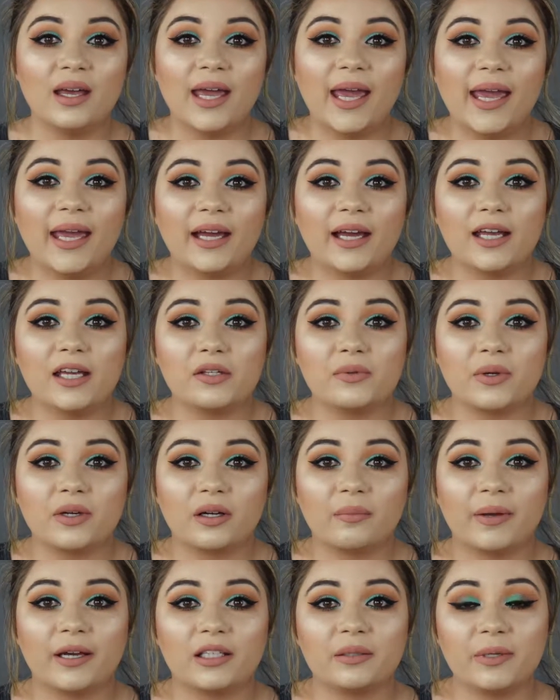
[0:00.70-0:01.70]
Hey guys,
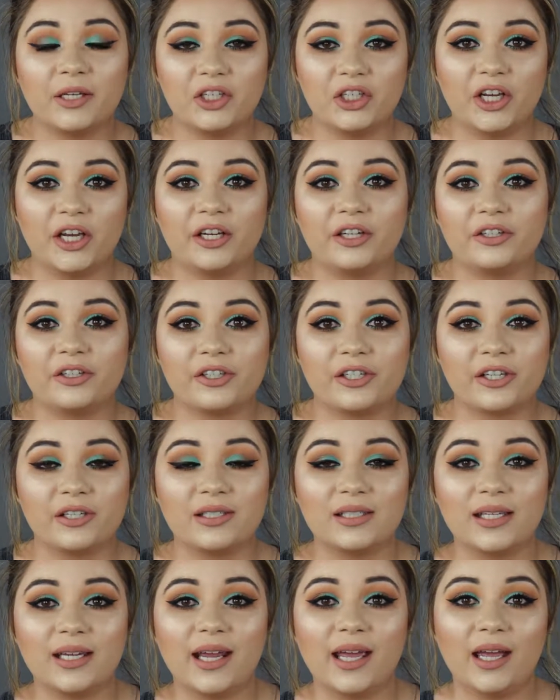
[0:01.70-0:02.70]
welcome back to my channel. So
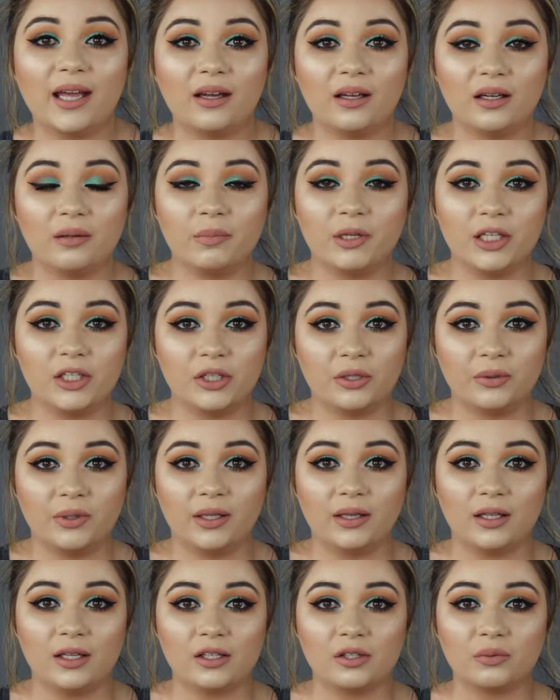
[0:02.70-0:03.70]
today I'm going to be
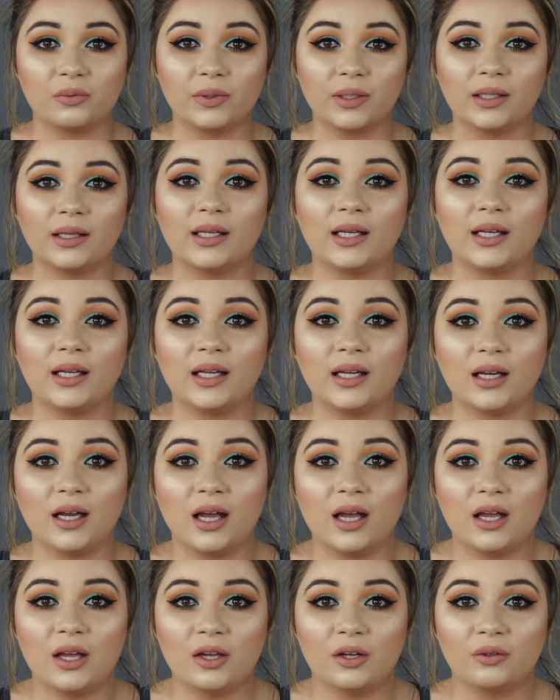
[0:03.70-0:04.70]
doing this really
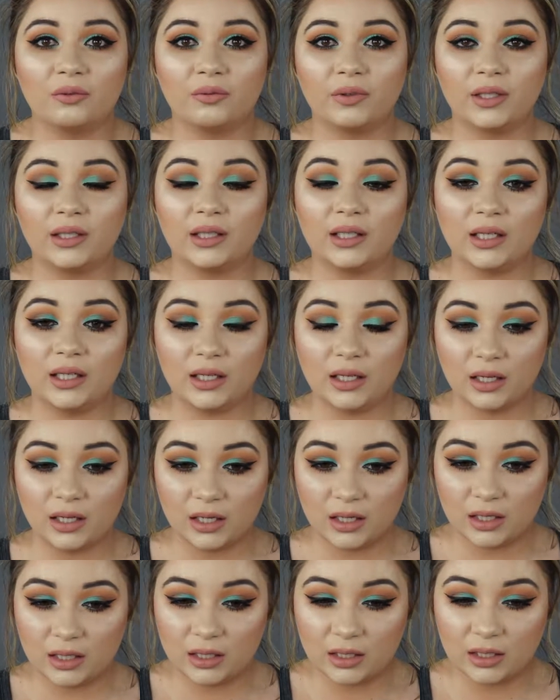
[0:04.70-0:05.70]

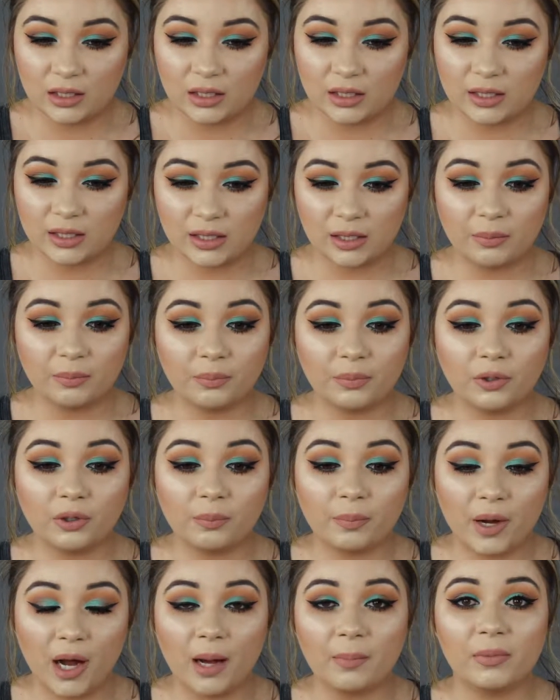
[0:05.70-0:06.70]
simple
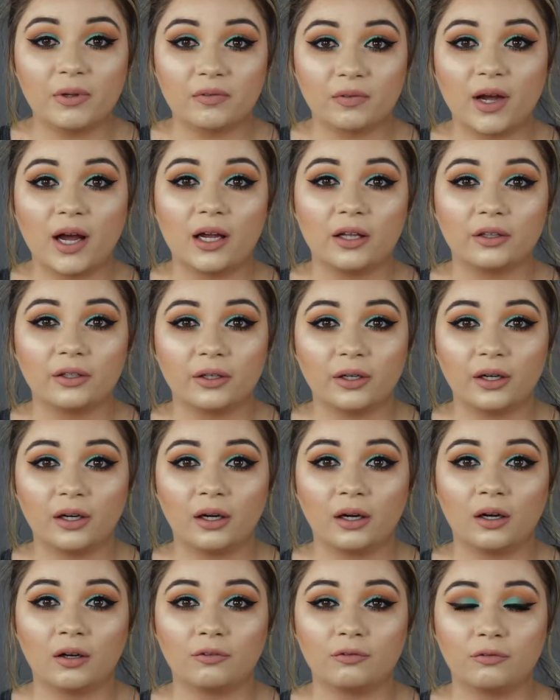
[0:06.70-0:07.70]
pop of
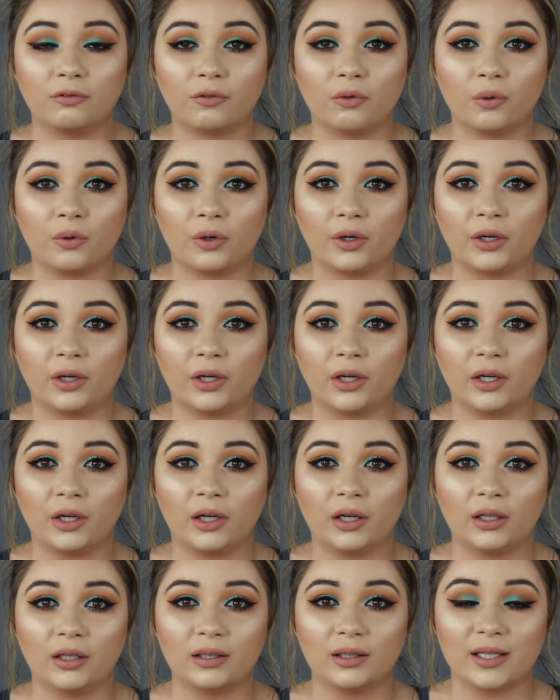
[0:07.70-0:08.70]
color
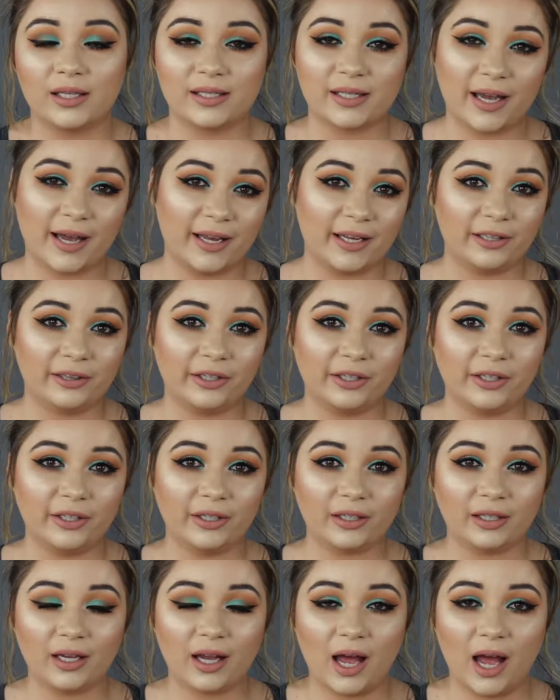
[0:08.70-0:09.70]
for this eye
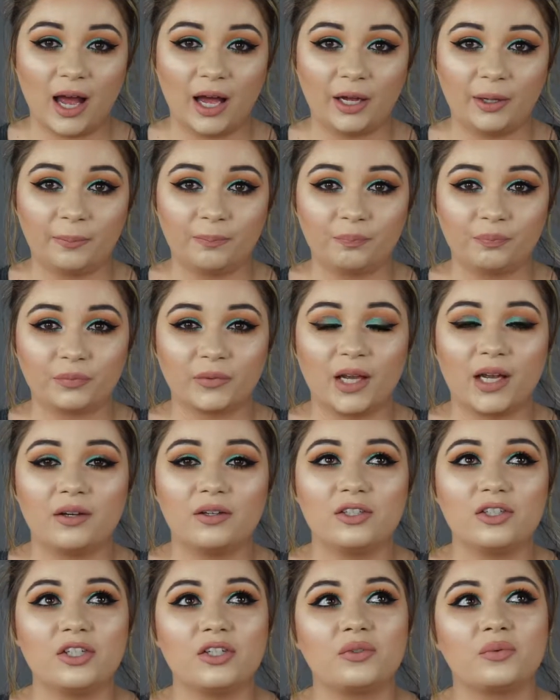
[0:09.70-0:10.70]
look. I
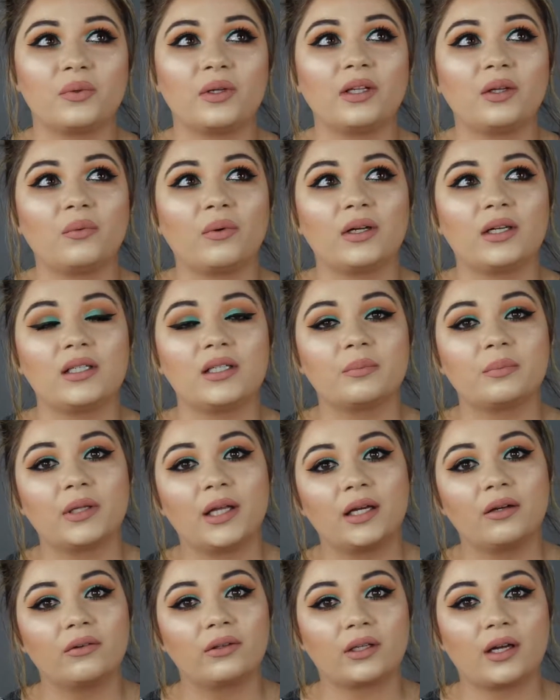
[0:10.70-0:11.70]
was just really wanting to
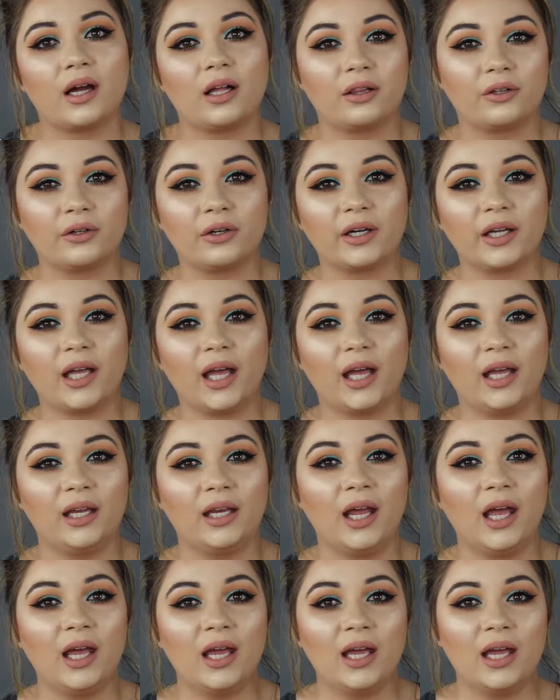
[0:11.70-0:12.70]
play with color
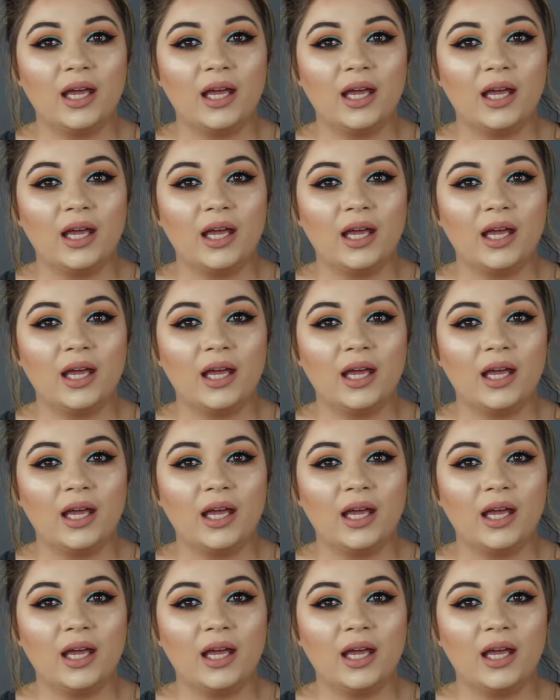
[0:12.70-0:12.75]
again,